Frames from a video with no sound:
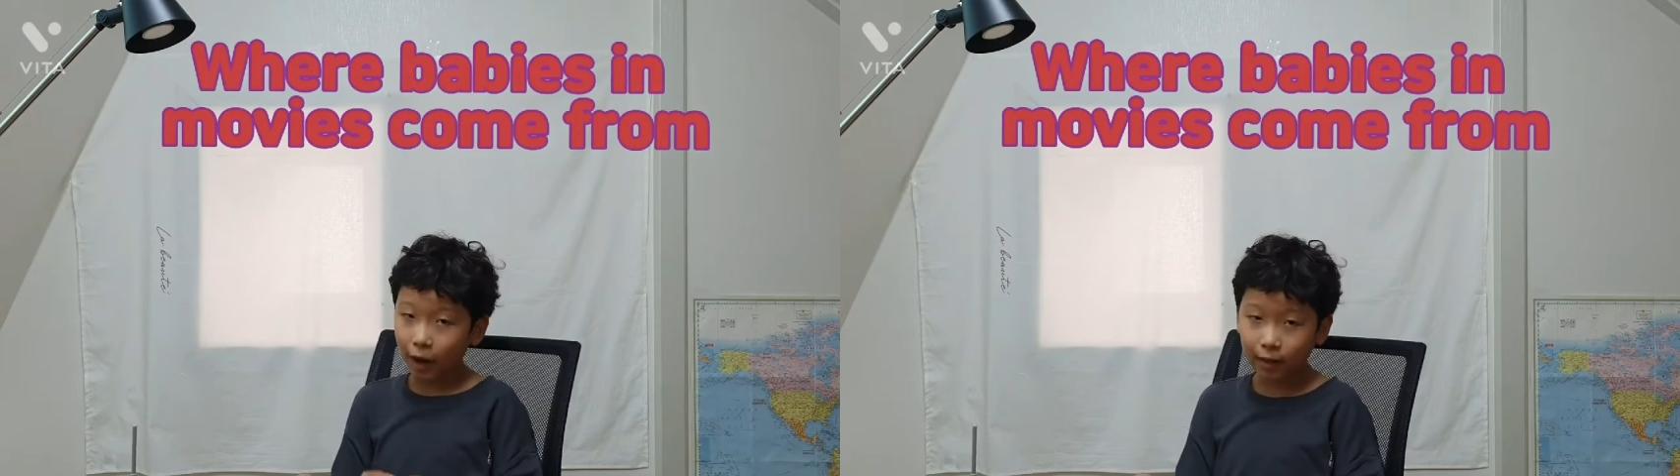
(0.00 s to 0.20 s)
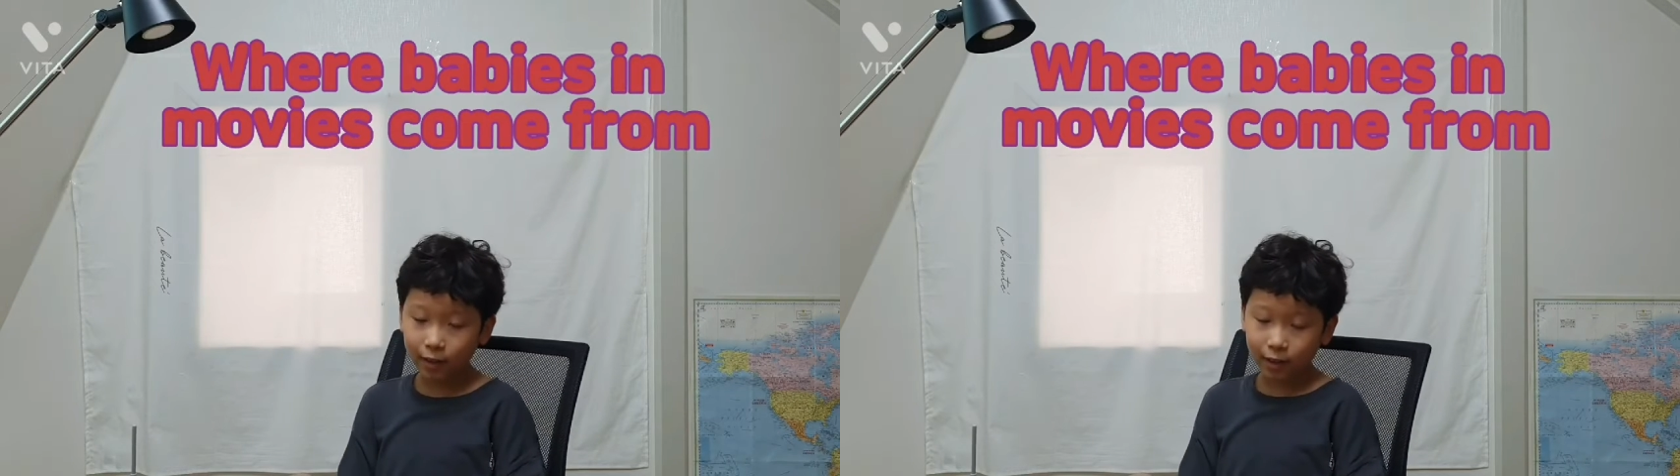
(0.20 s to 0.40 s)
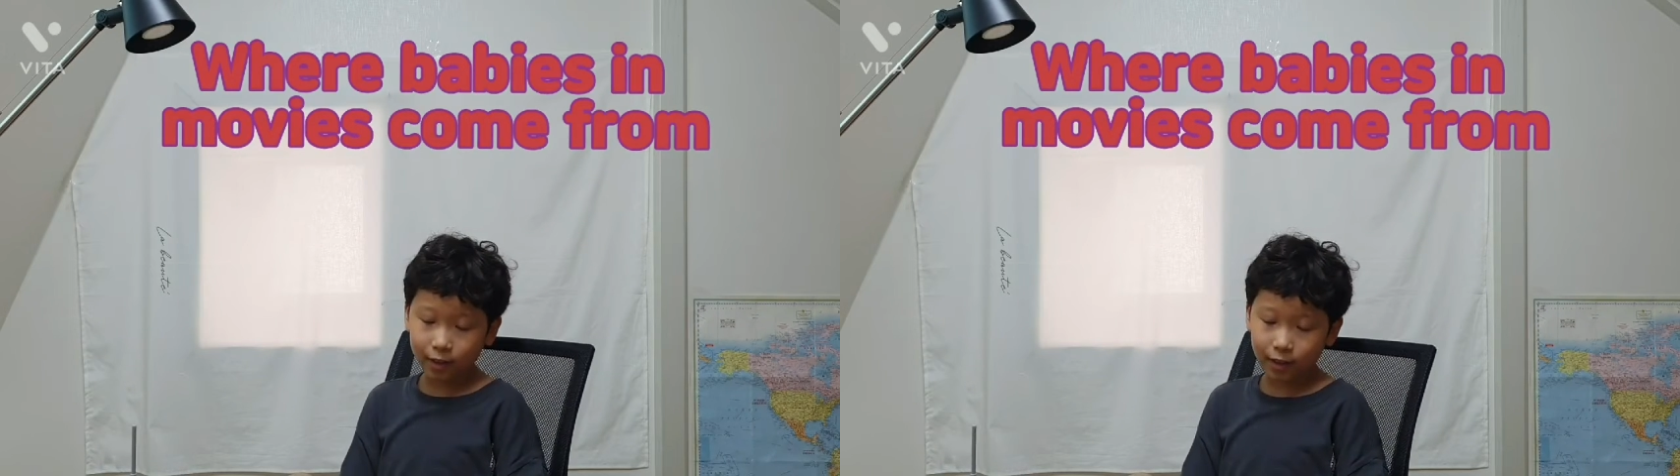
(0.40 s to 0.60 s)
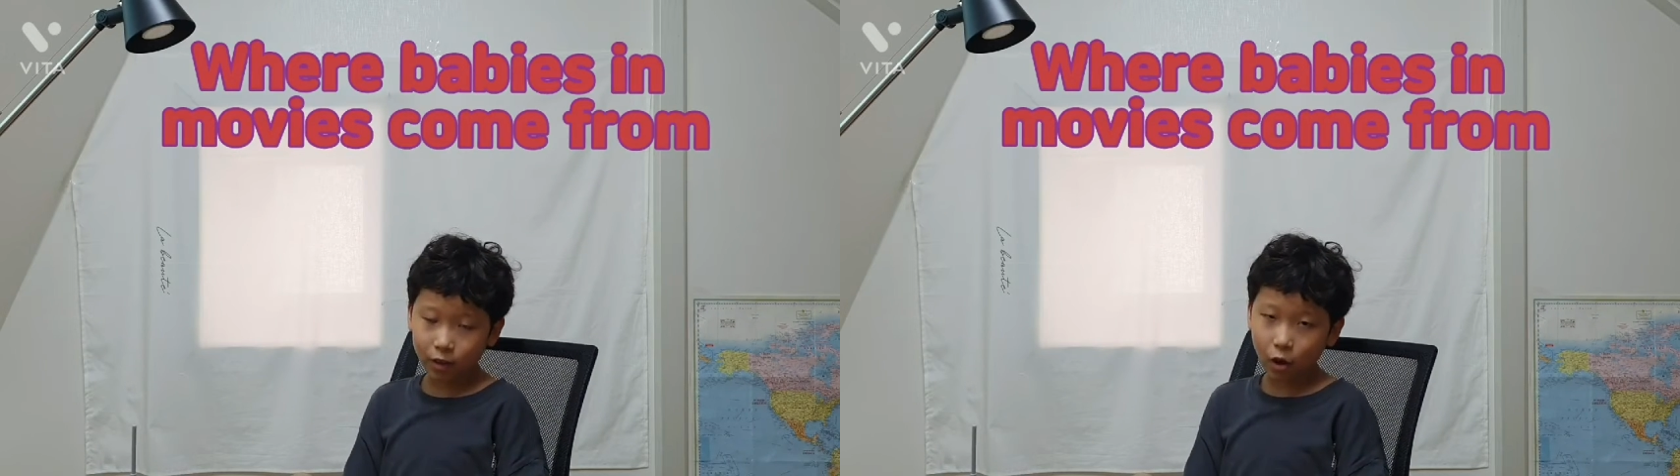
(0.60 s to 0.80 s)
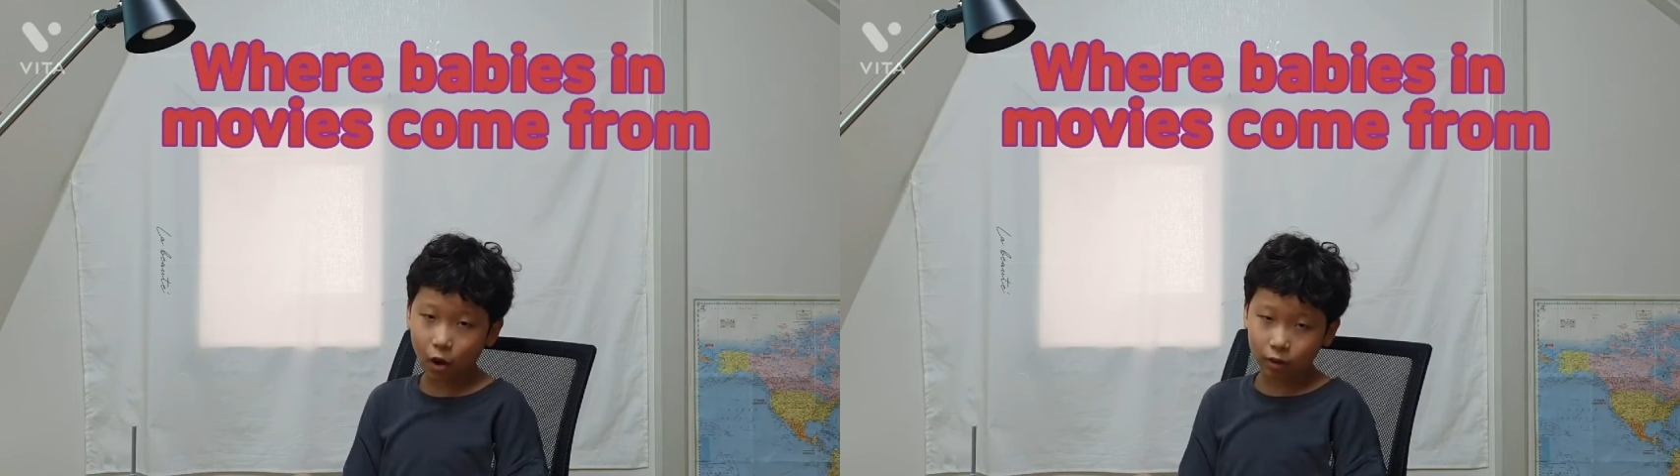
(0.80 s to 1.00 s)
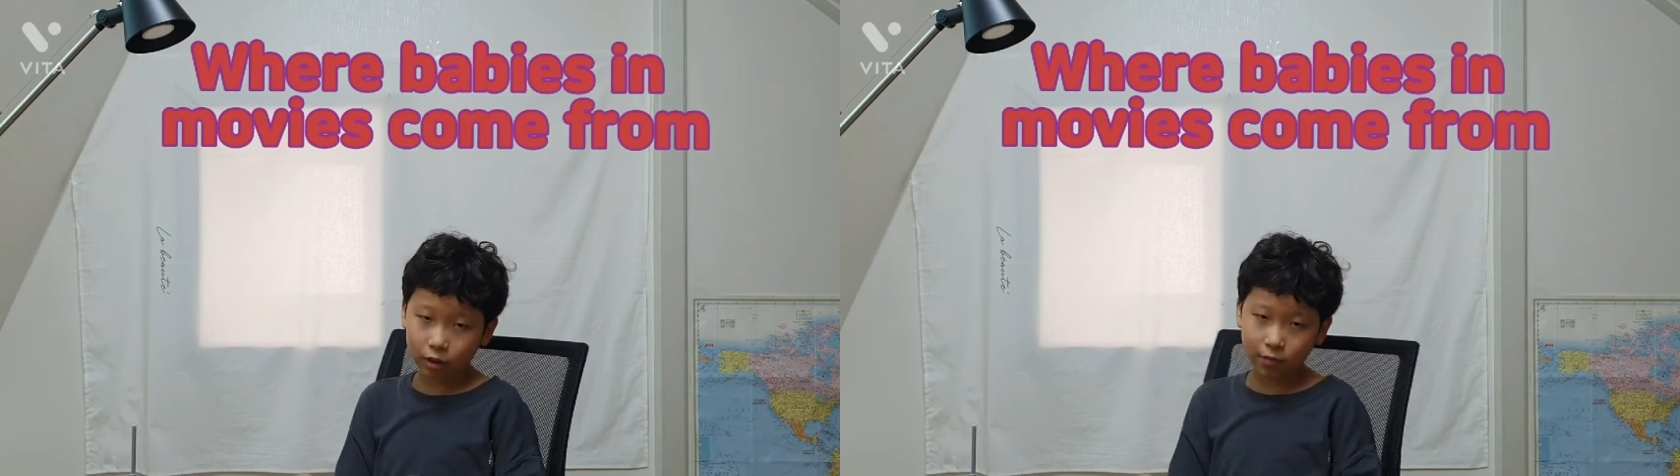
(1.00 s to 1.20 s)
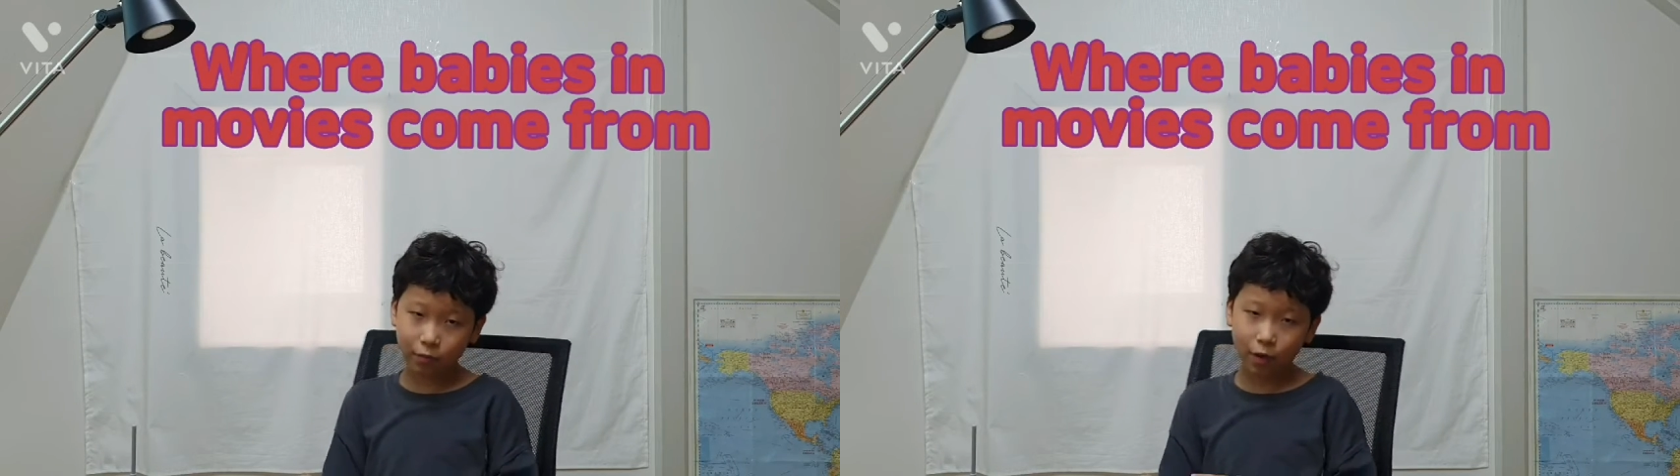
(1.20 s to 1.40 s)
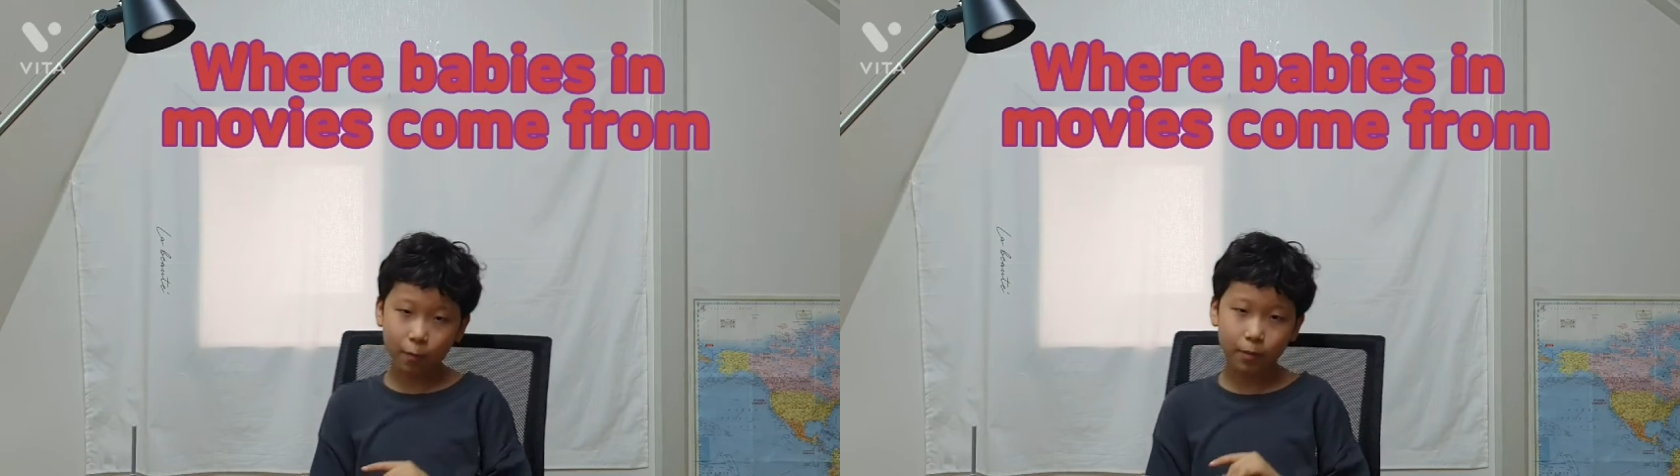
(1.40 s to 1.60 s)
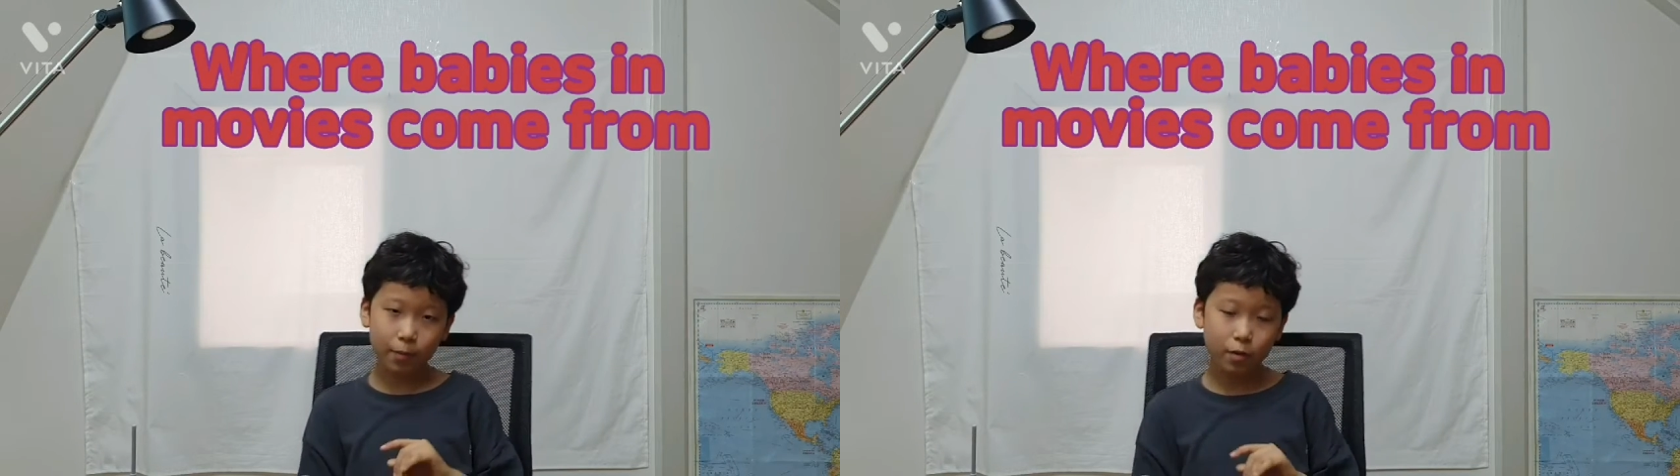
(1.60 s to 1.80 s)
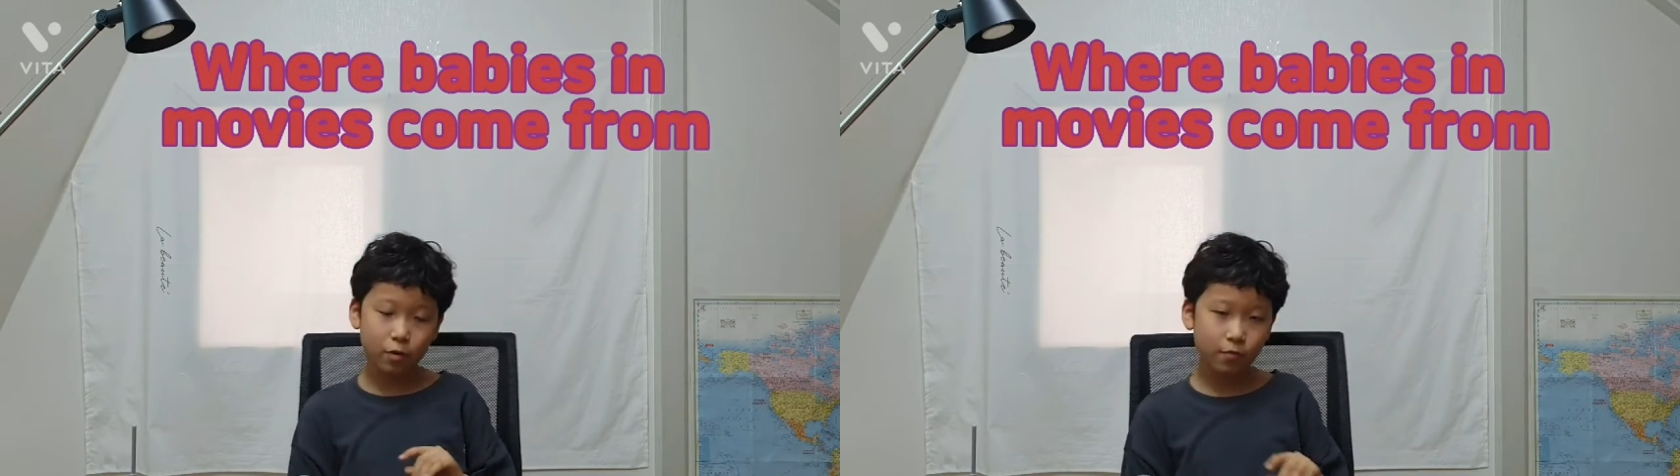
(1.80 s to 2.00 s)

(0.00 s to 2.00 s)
money he got from the